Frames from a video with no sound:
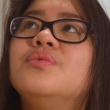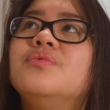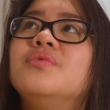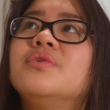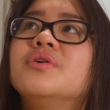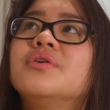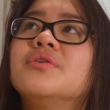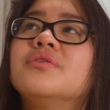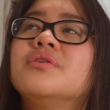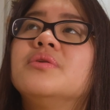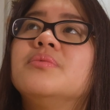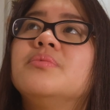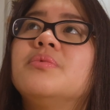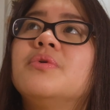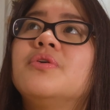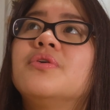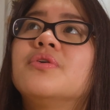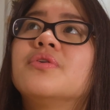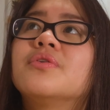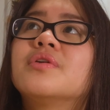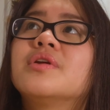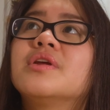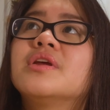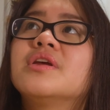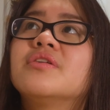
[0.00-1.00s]
very
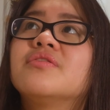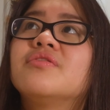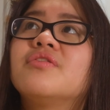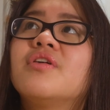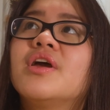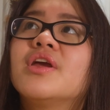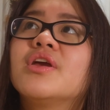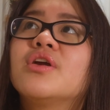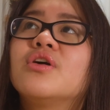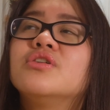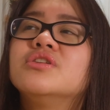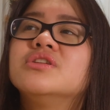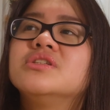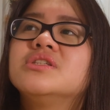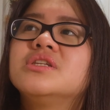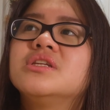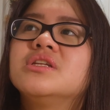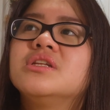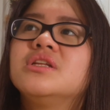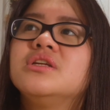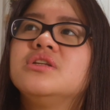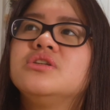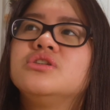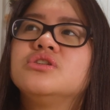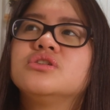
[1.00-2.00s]
boring if I
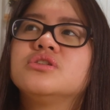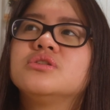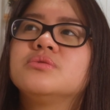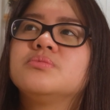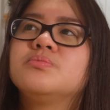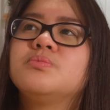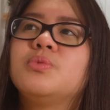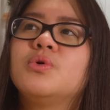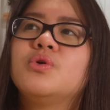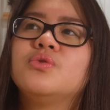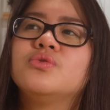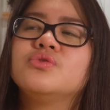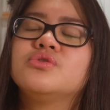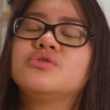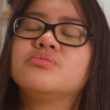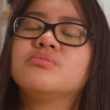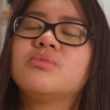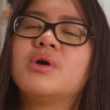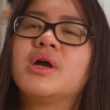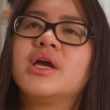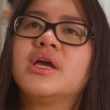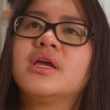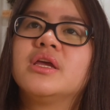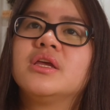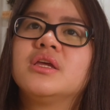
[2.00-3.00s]
constantly just post
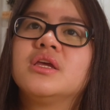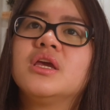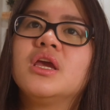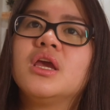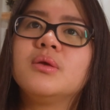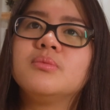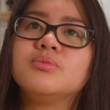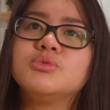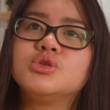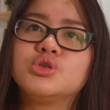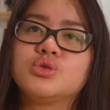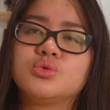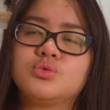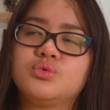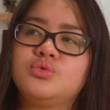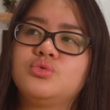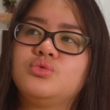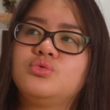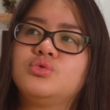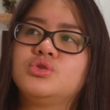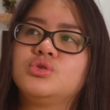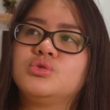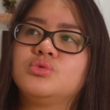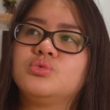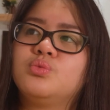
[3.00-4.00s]
my game
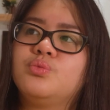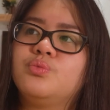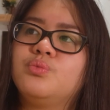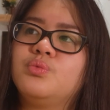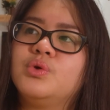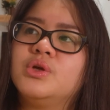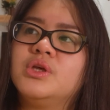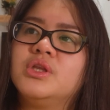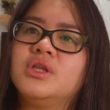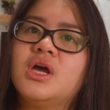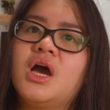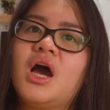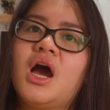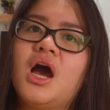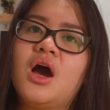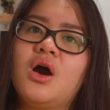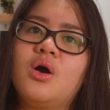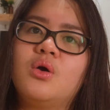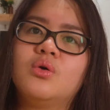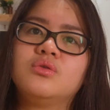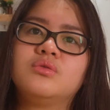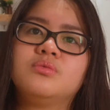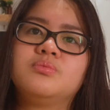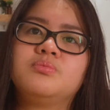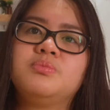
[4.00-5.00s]
truths
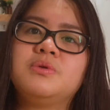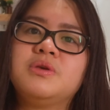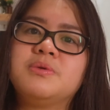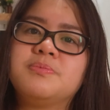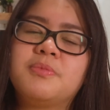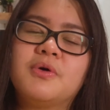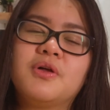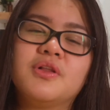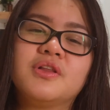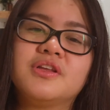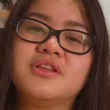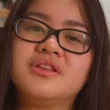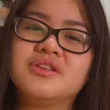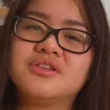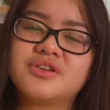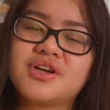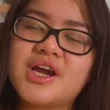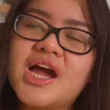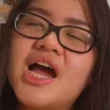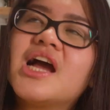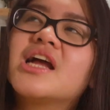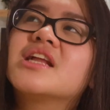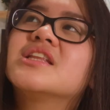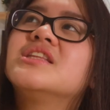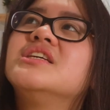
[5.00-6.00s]
without people
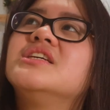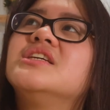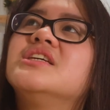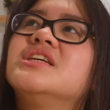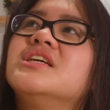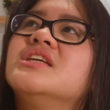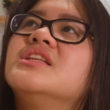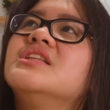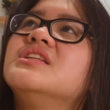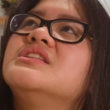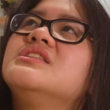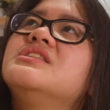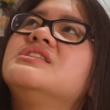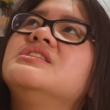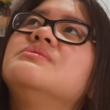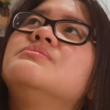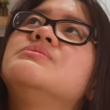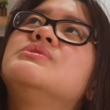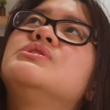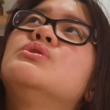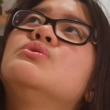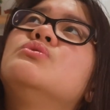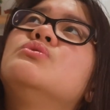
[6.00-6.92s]
interacting and it seems so